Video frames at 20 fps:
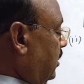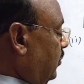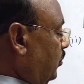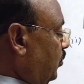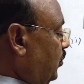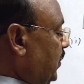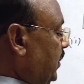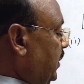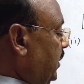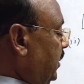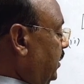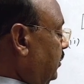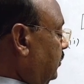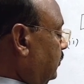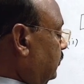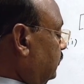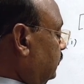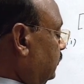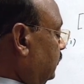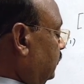B.
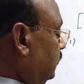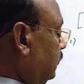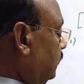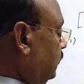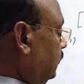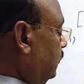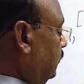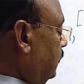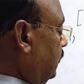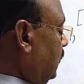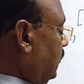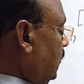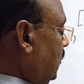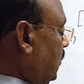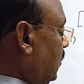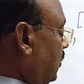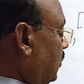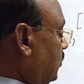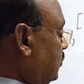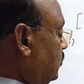
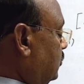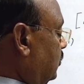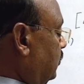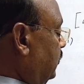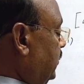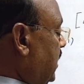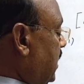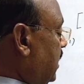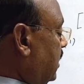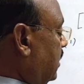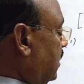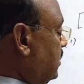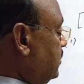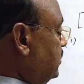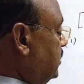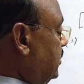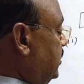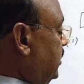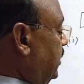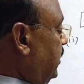So we are
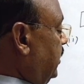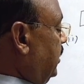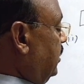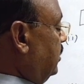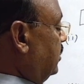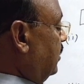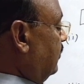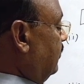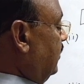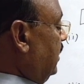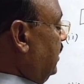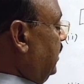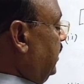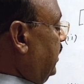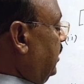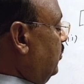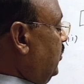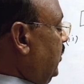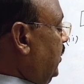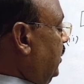considering interval
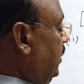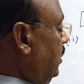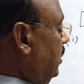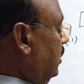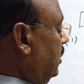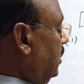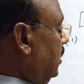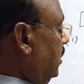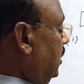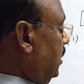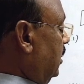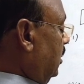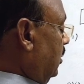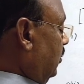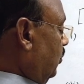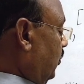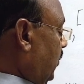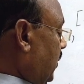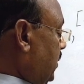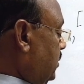AB,
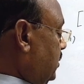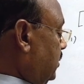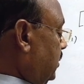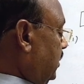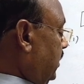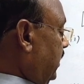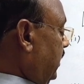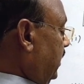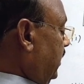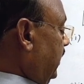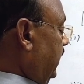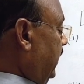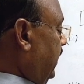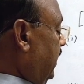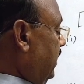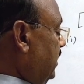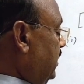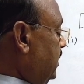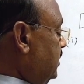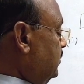but
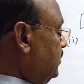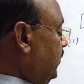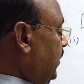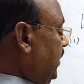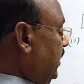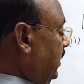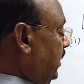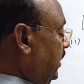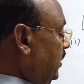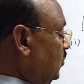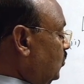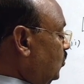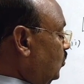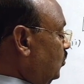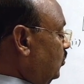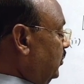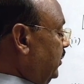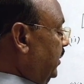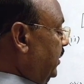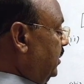A is being
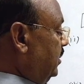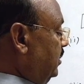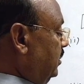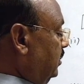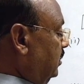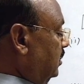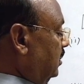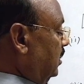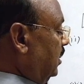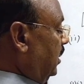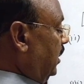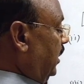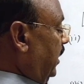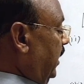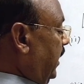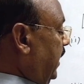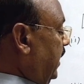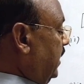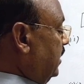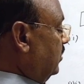included
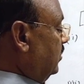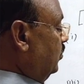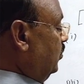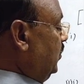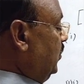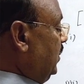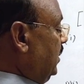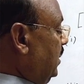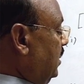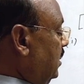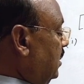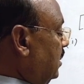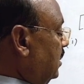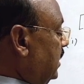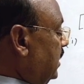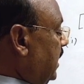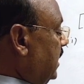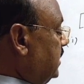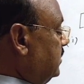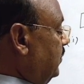and B
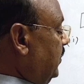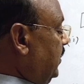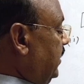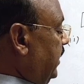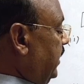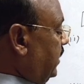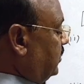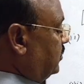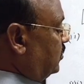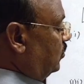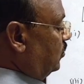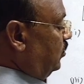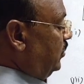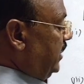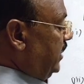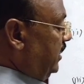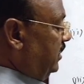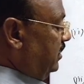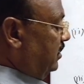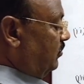has been
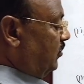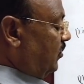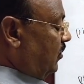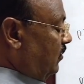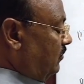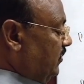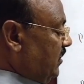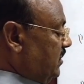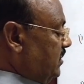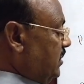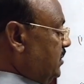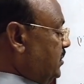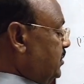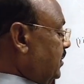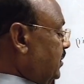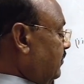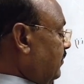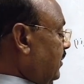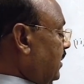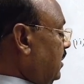excluded from this
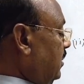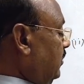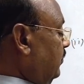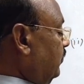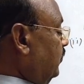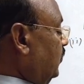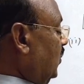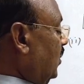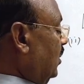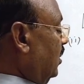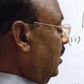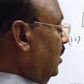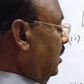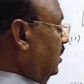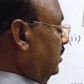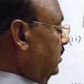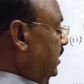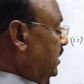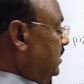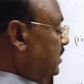interval,
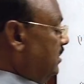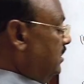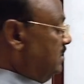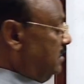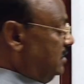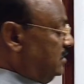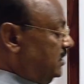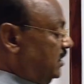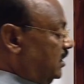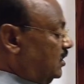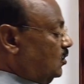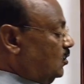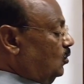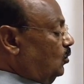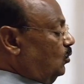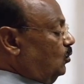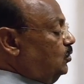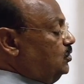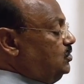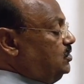then this is a
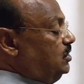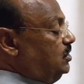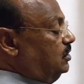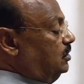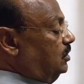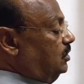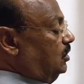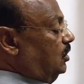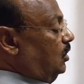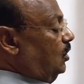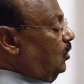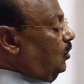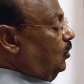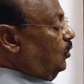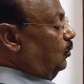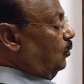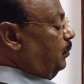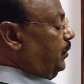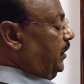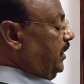closed
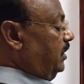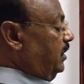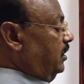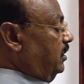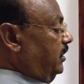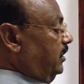open